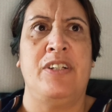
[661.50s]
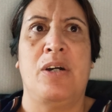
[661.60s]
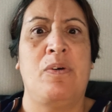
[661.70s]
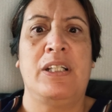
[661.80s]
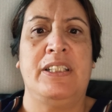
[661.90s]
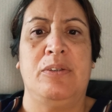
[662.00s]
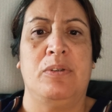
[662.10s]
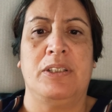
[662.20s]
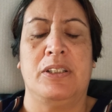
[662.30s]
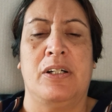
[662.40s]
no idea
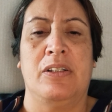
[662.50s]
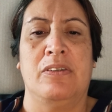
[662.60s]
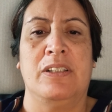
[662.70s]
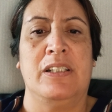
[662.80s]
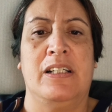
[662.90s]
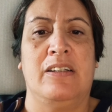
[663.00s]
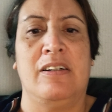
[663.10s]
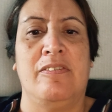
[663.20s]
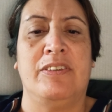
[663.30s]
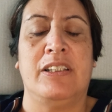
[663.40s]
what's going on in our
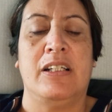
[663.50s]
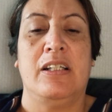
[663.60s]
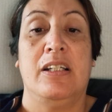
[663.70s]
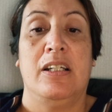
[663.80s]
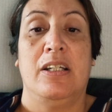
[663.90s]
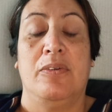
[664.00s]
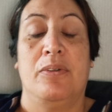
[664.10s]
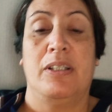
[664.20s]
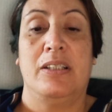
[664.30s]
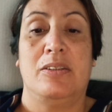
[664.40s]
lives?
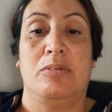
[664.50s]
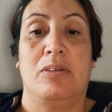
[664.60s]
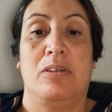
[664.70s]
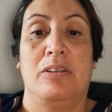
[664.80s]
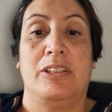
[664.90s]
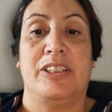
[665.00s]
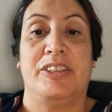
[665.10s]
Well, guess what?